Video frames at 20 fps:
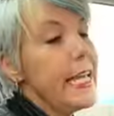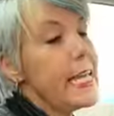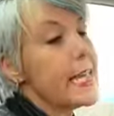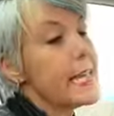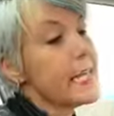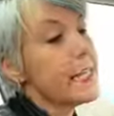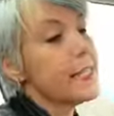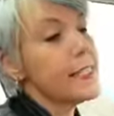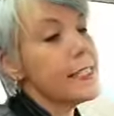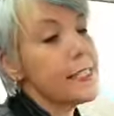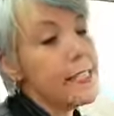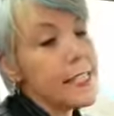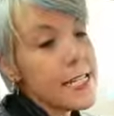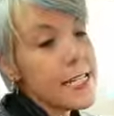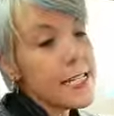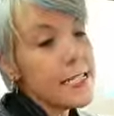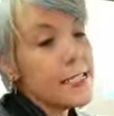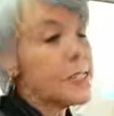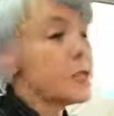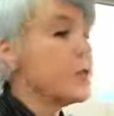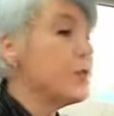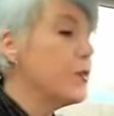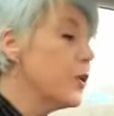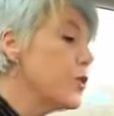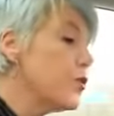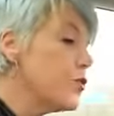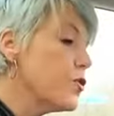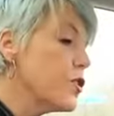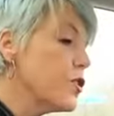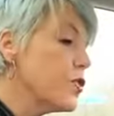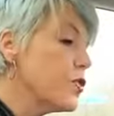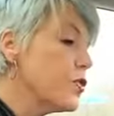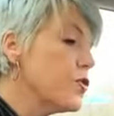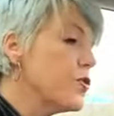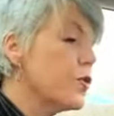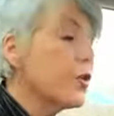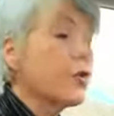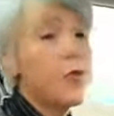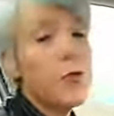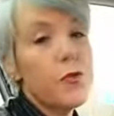heated seats,
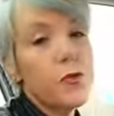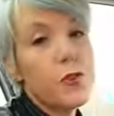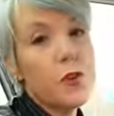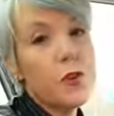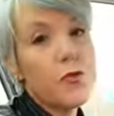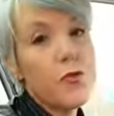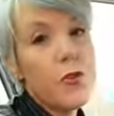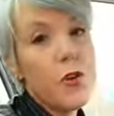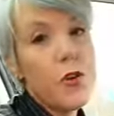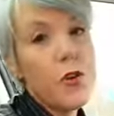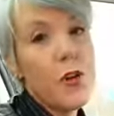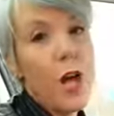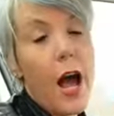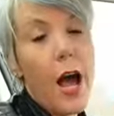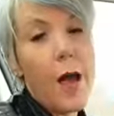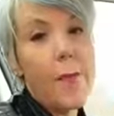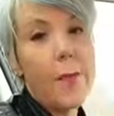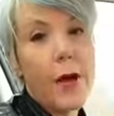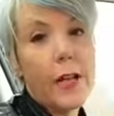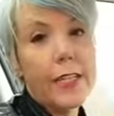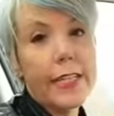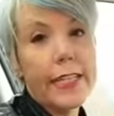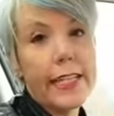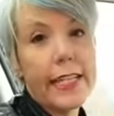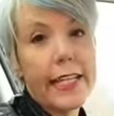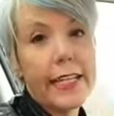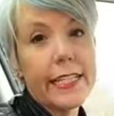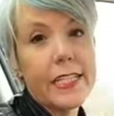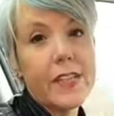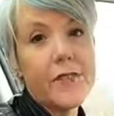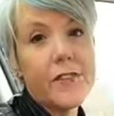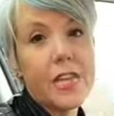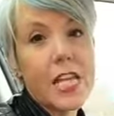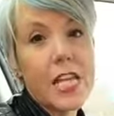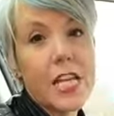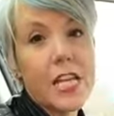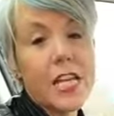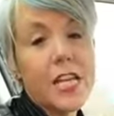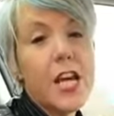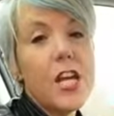Bluetooth, cruise control, iPod
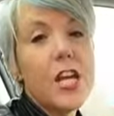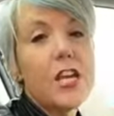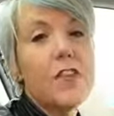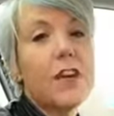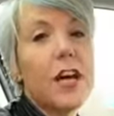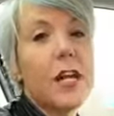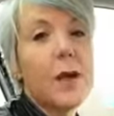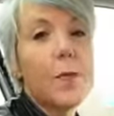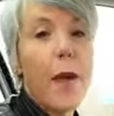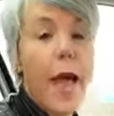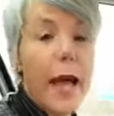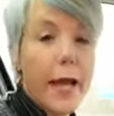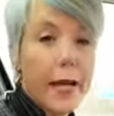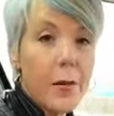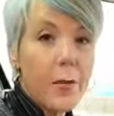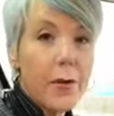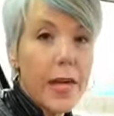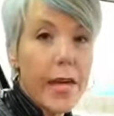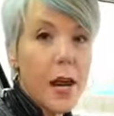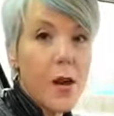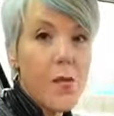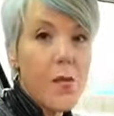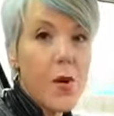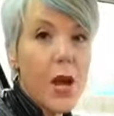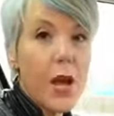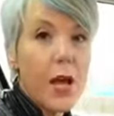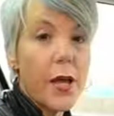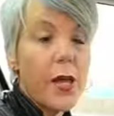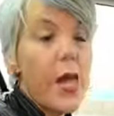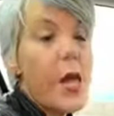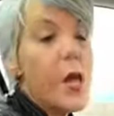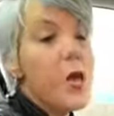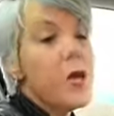connectivity, you've got a backup camera.